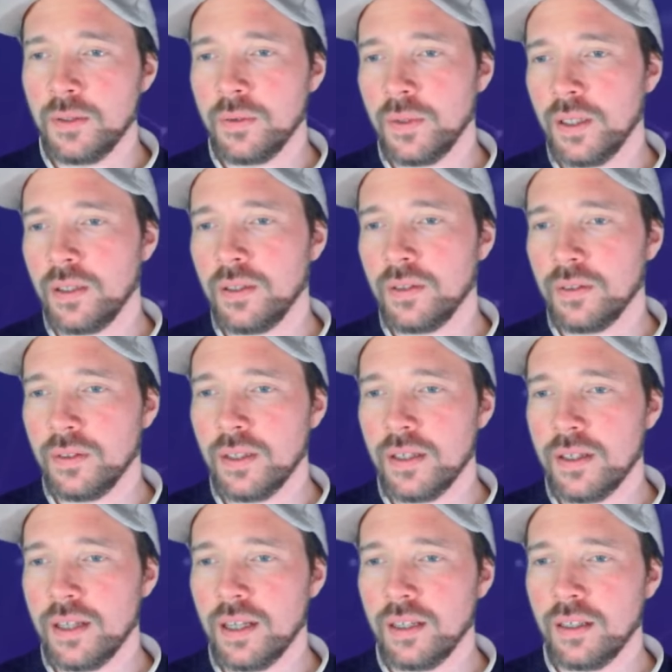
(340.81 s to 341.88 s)
Well,
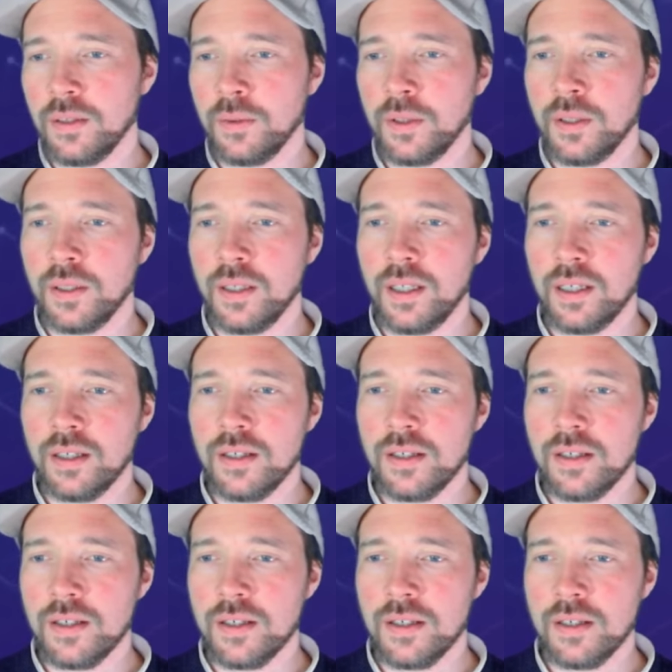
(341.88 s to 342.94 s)
exactly when x
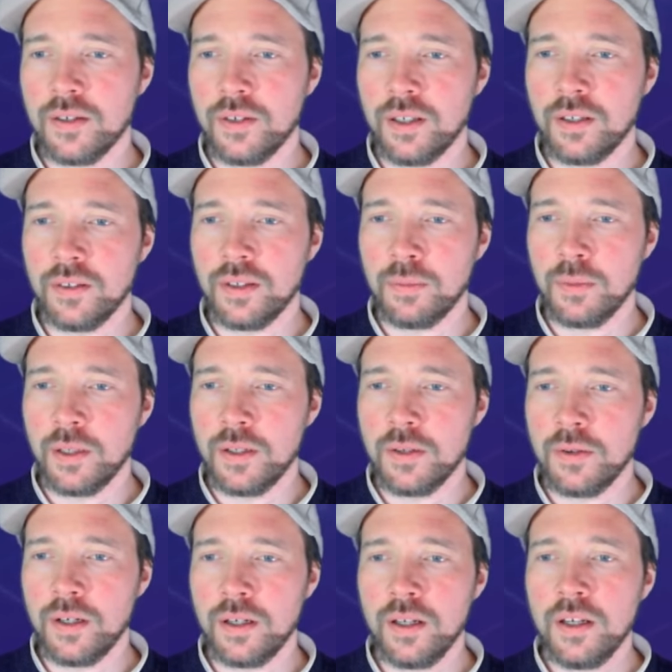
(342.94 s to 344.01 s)
is greater than
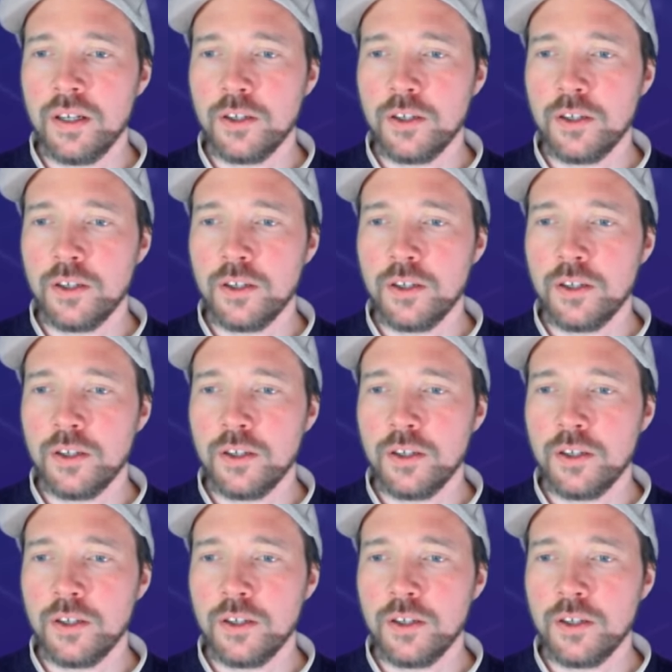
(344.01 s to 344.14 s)
-1.